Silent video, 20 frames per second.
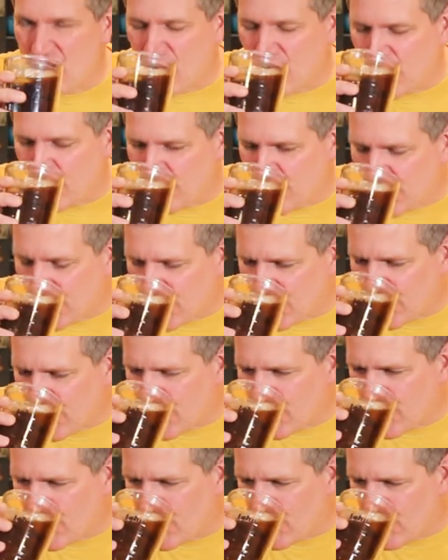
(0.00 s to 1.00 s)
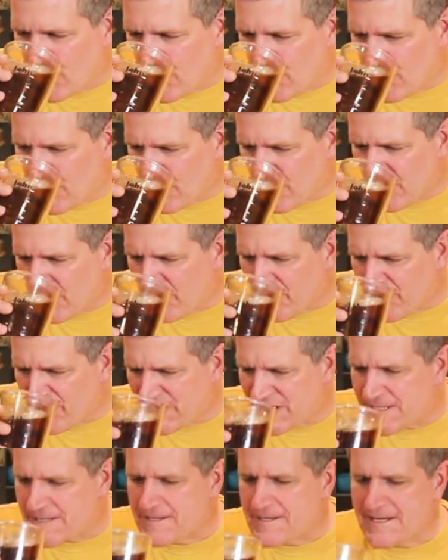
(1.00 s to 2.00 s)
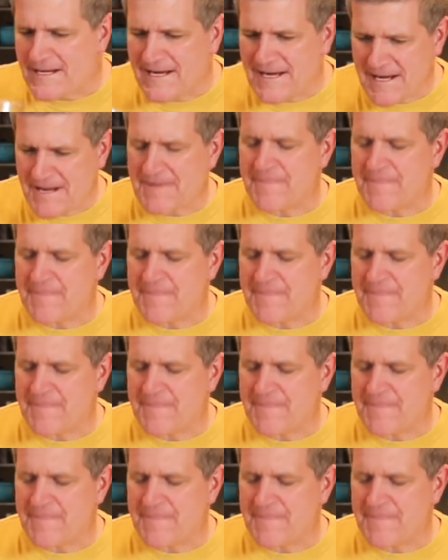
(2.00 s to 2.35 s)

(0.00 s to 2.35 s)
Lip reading: (silence)